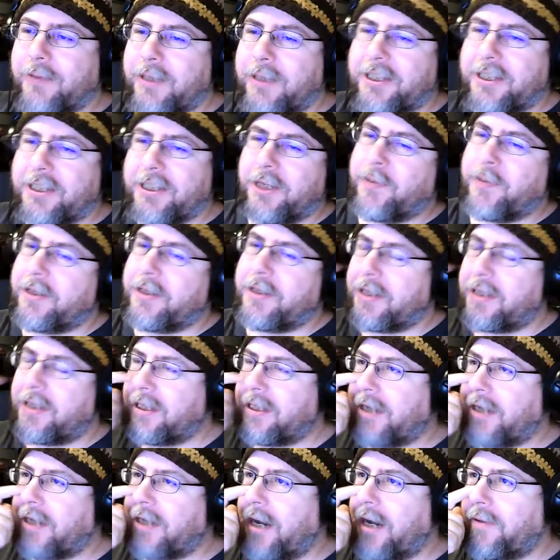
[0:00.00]
jump into the
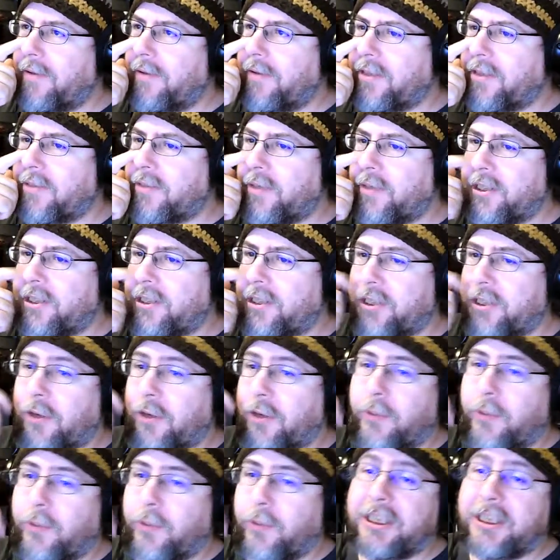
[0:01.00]
title of this week's show,
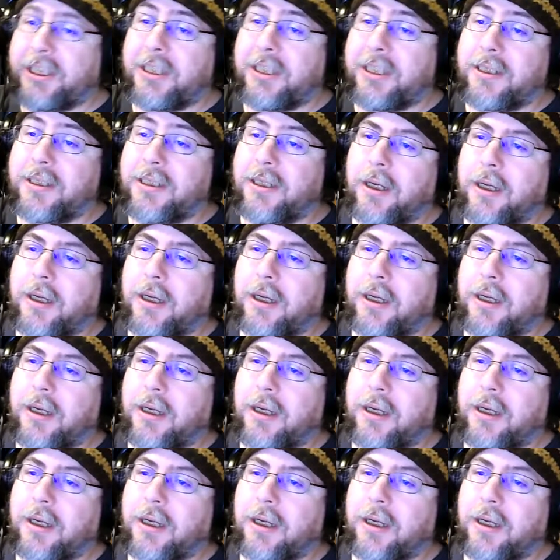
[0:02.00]
which is